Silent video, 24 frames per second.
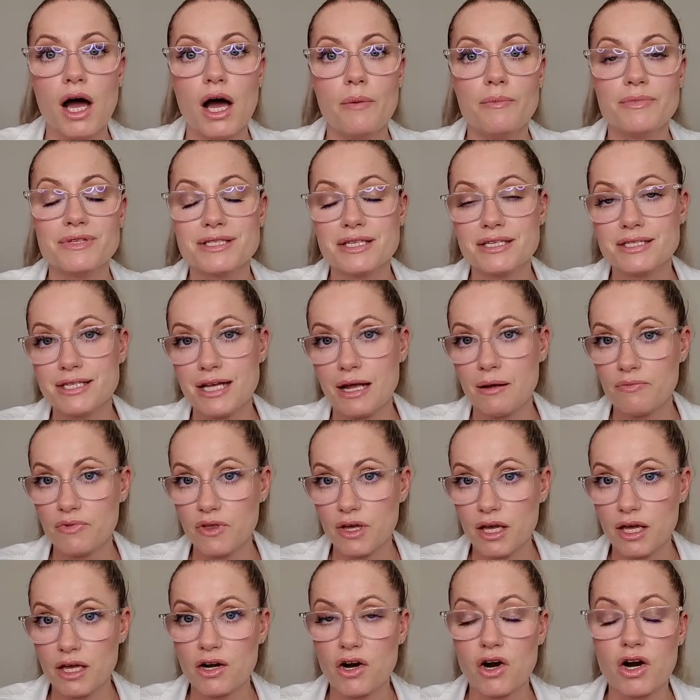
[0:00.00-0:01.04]
Um, it's the same
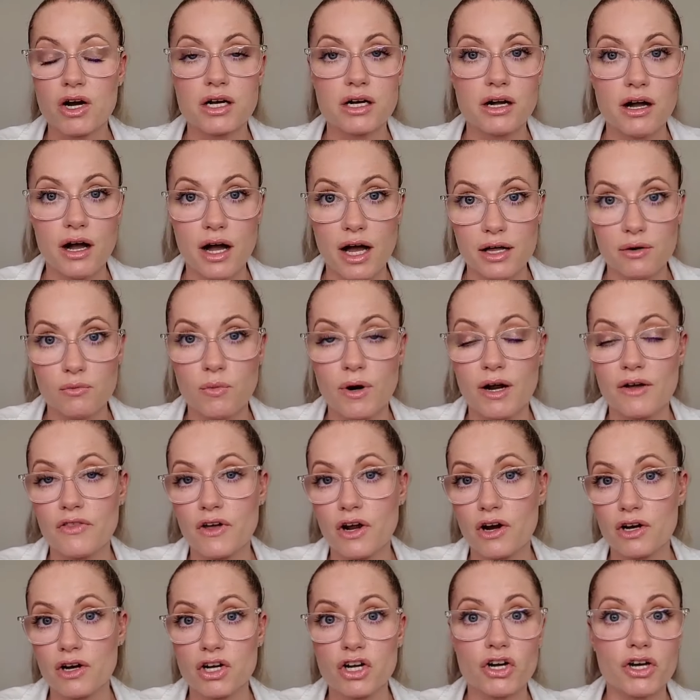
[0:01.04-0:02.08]
thing in our gut where
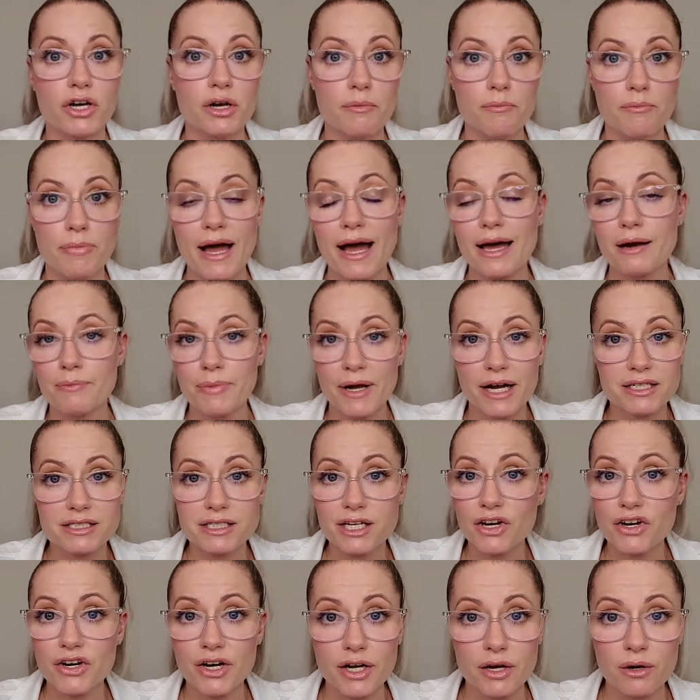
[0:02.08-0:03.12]
there are good and bad
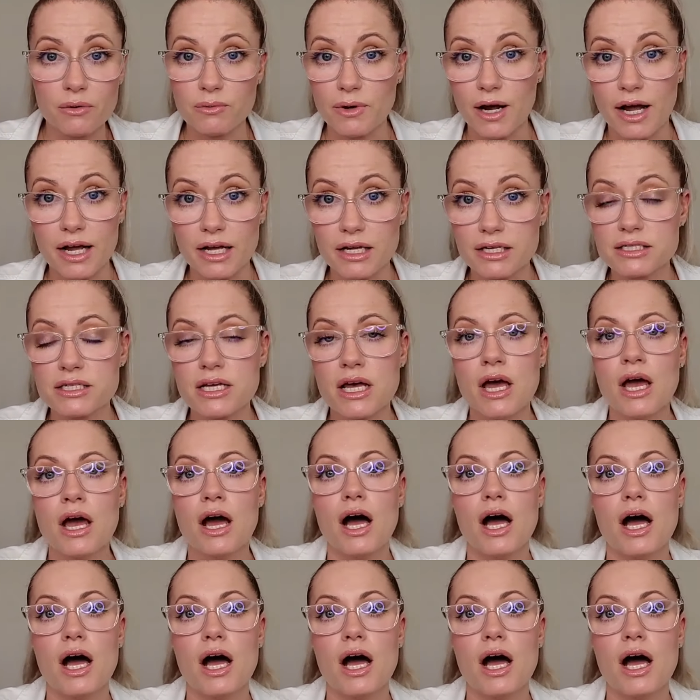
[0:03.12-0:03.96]
bacteria, right?